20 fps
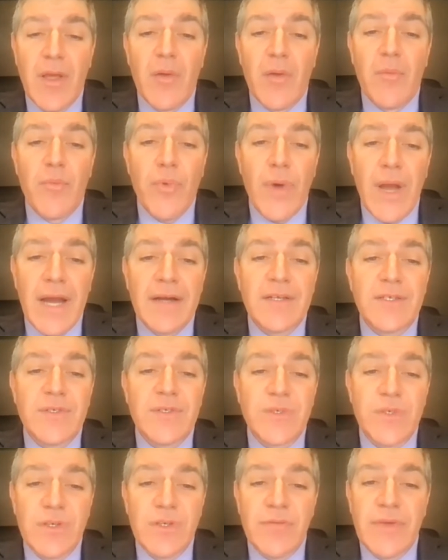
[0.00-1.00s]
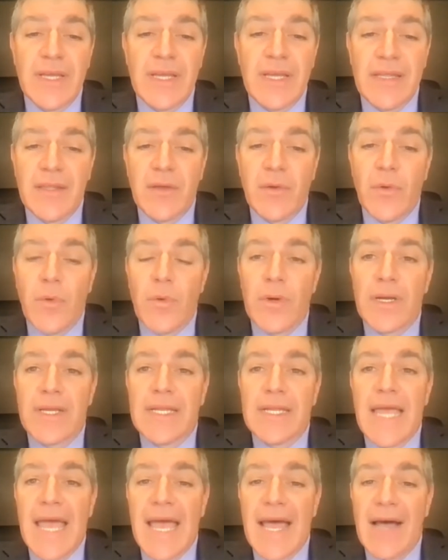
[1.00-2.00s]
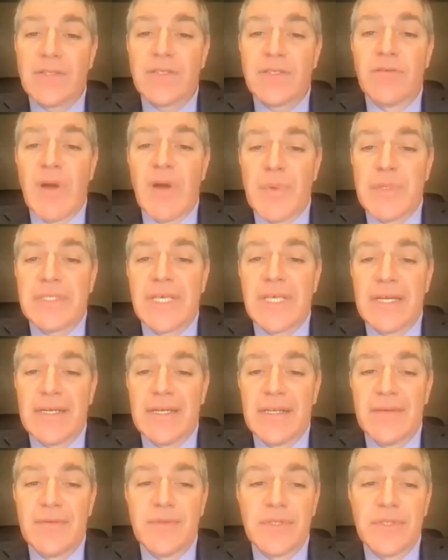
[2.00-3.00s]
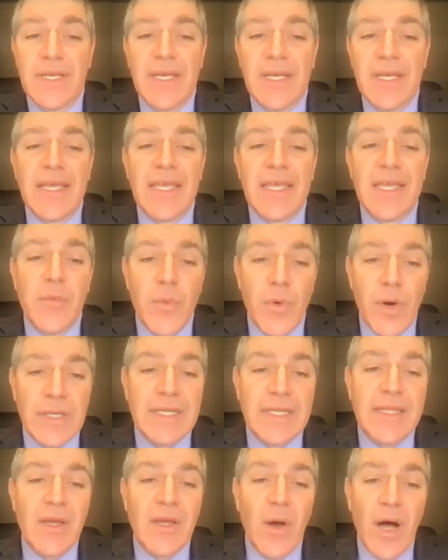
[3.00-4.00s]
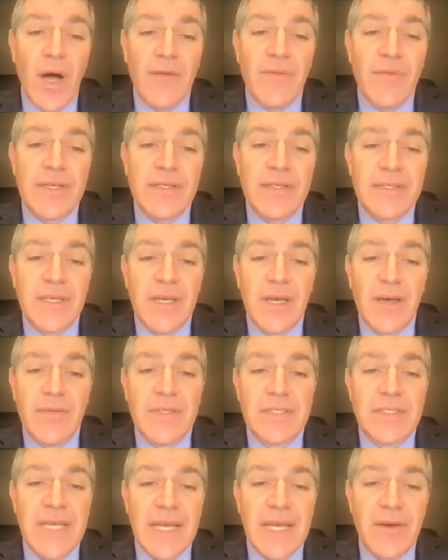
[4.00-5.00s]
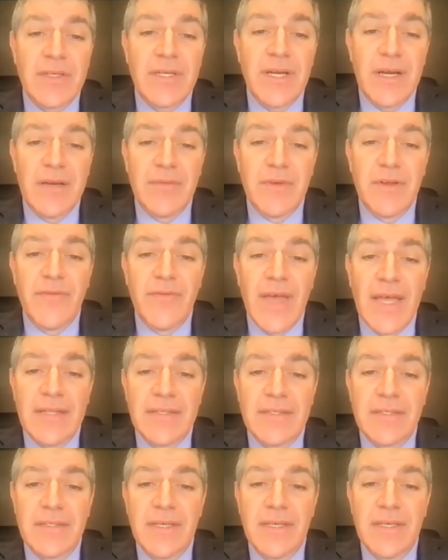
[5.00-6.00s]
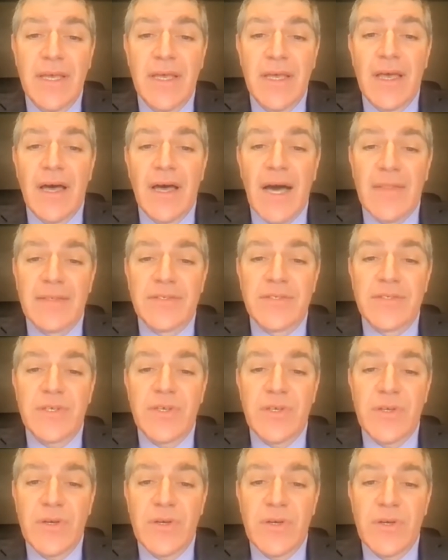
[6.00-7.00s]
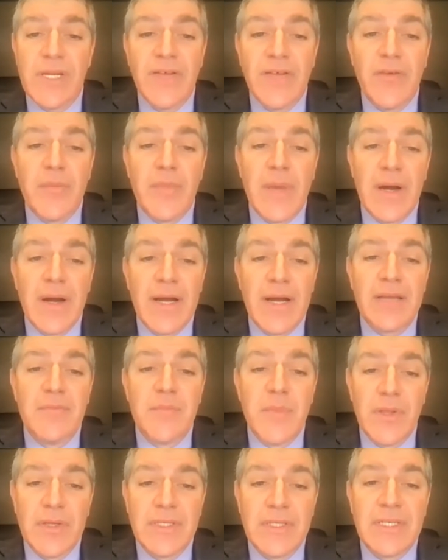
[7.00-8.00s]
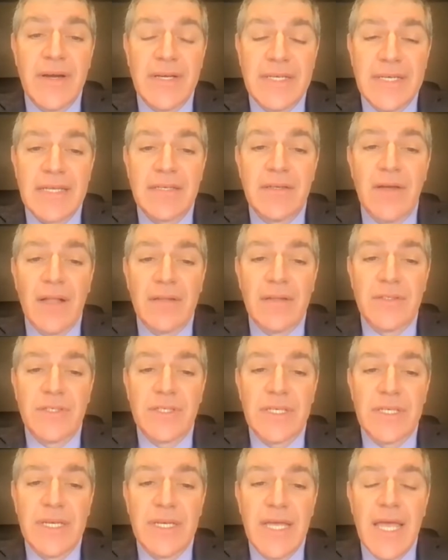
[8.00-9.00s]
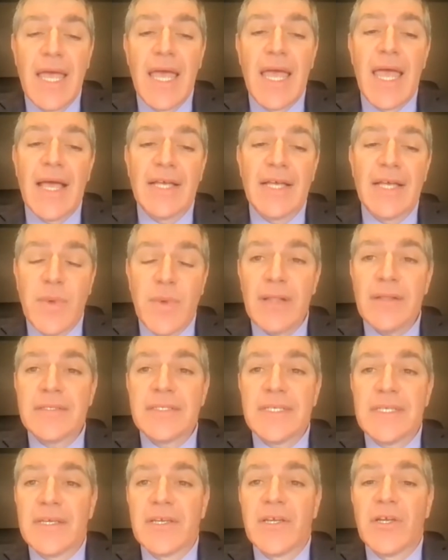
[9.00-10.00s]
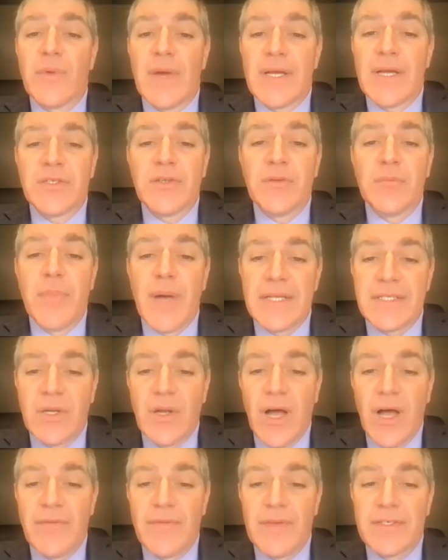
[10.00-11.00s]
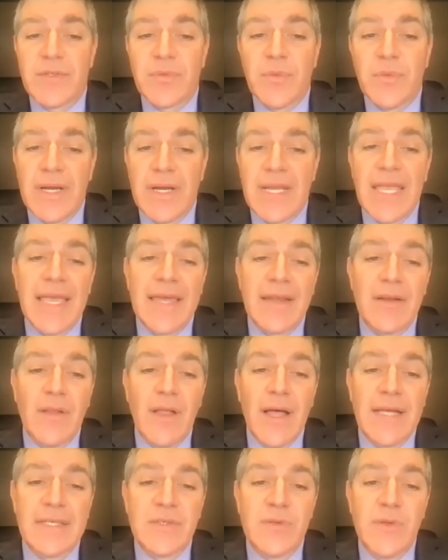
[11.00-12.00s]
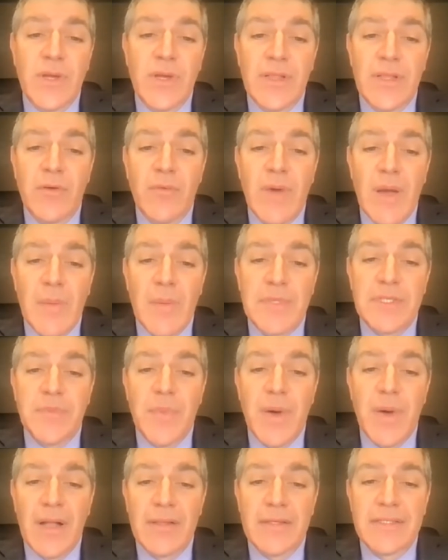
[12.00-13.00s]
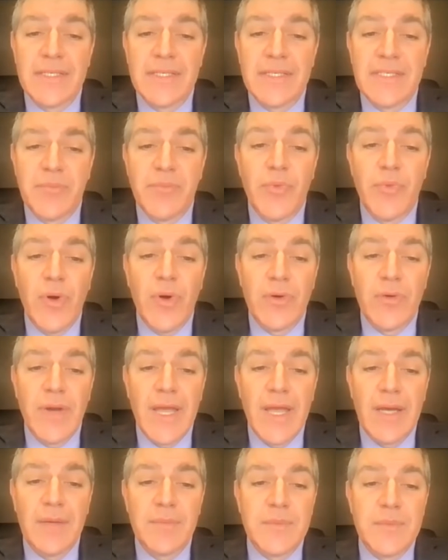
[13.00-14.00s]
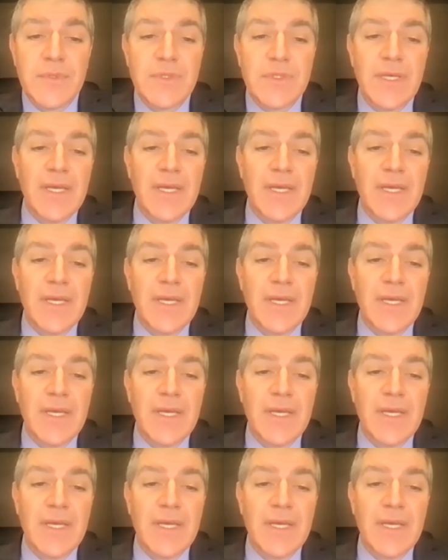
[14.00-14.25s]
Prior to serving in the Oregon House of Representatives, he worked at the Office of the Secretary of Defense on the security of American military technology, as well as in the Congressional Budget Office, where he analyzed nuclear weapons policies and programs.